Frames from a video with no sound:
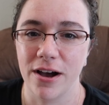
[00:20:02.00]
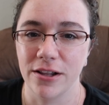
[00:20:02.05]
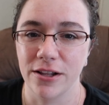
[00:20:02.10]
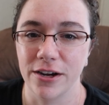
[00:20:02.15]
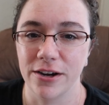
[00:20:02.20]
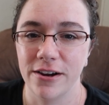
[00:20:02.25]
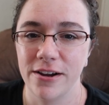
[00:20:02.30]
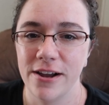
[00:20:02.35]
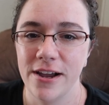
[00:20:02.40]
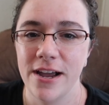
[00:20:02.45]

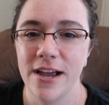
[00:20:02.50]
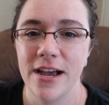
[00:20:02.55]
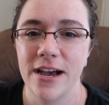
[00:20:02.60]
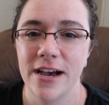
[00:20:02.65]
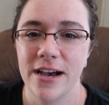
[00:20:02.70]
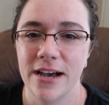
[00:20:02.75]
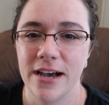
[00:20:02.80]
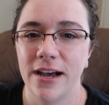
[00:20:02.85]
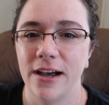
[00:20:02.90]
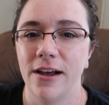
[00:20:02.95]
color,
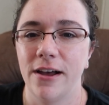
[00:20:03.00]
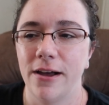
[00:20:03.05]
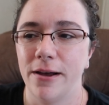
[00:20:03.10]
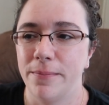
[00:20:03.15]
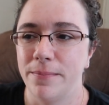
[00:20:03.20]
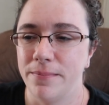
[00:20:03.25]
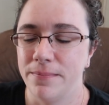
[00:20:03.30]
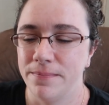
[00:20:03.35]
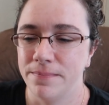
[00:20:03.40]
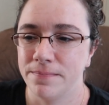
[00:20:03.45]

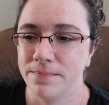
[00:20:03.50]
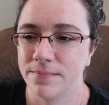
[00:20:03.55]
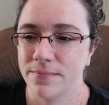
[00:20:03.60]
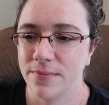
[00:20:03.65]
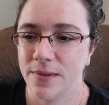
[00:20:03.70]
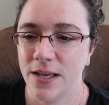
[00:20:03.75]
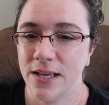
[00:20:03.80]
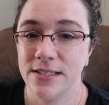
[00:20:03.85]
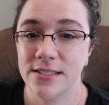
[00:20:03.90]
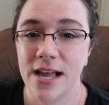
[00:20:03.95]
um,
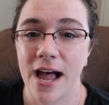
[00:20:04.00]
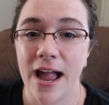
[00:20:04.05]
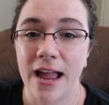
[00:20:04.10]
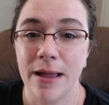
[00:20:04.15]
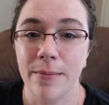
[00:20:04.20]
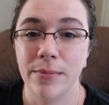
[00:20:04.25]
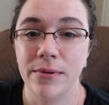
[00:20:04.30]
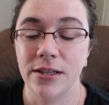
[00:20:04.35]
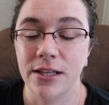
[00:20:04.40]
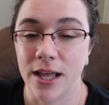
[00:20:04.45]
is I
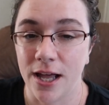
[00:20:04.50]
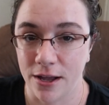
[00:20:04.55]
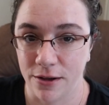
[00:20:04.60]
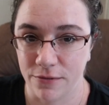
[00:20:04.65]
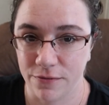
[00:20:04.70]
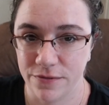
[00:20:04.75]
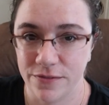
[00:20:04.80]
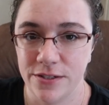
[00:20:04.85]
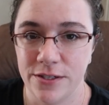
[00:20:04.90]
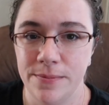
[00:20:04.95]
am
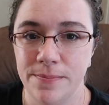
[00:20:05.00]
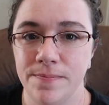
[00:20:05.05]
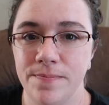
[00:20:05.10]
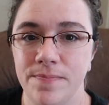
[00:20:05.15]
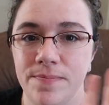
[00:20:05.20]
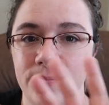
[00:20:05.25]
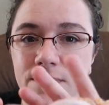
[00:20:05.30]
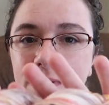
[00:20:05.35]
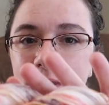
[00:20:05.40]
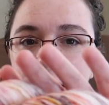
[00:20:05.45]
loved.
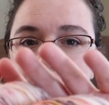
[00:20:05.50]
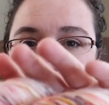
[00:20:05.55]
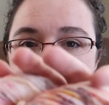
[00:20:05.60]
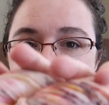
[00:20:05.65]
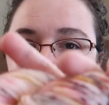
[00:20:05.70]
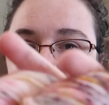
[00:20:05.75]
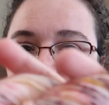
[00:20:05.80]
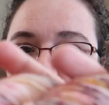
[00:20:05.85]
And